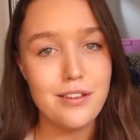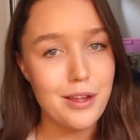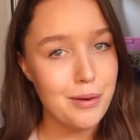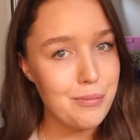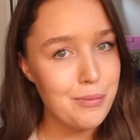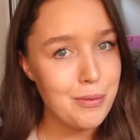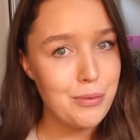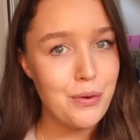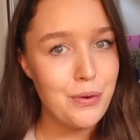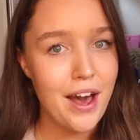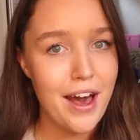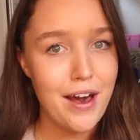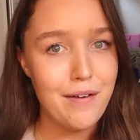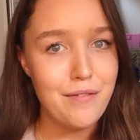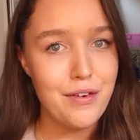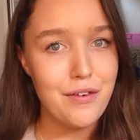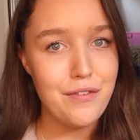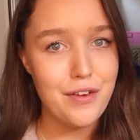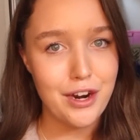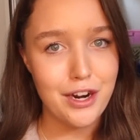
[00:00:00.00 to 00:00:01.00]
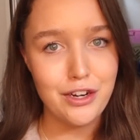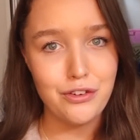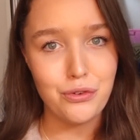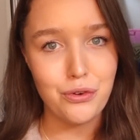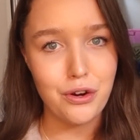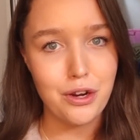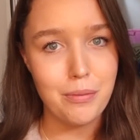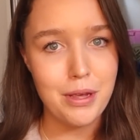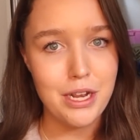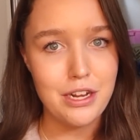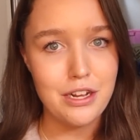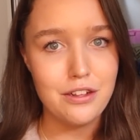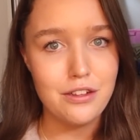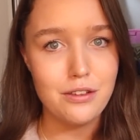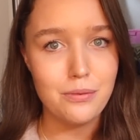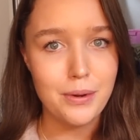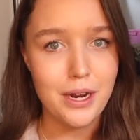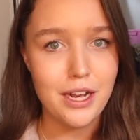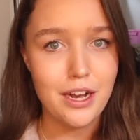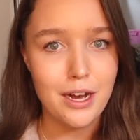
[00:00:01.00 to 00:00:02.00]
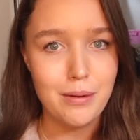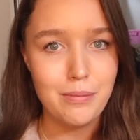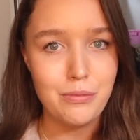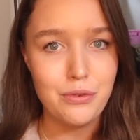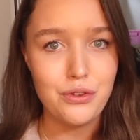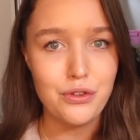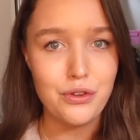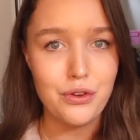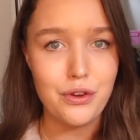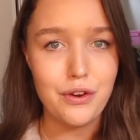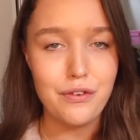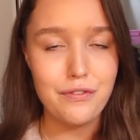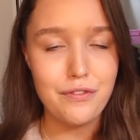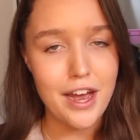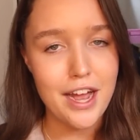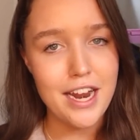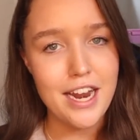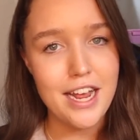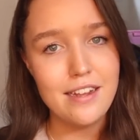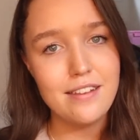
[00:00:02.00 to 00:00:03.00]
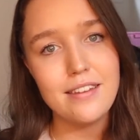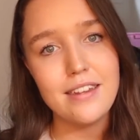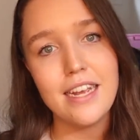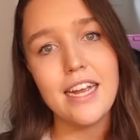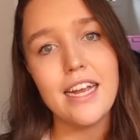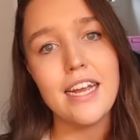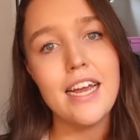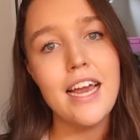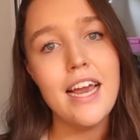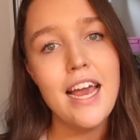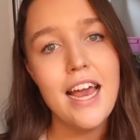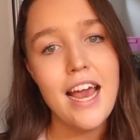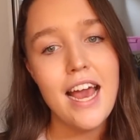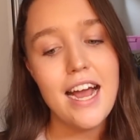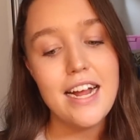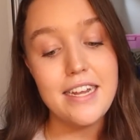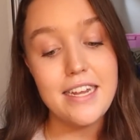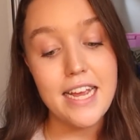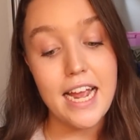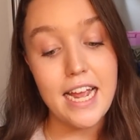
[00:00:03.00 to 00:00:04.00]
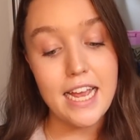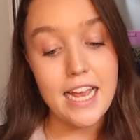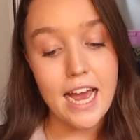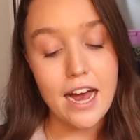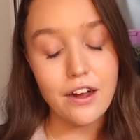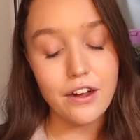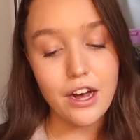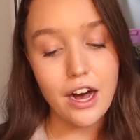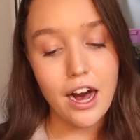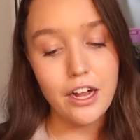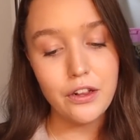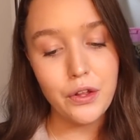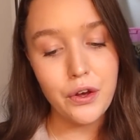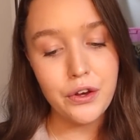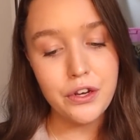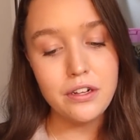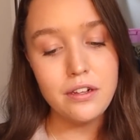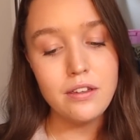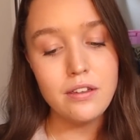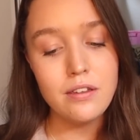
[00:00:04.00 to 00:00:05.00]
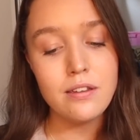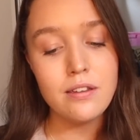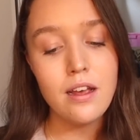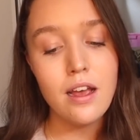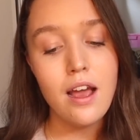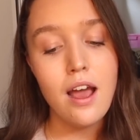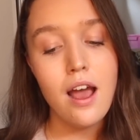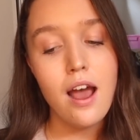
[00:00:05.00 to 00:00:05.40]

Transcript: Some people have very strong opinions when it comes comes to financing and taking out car loans.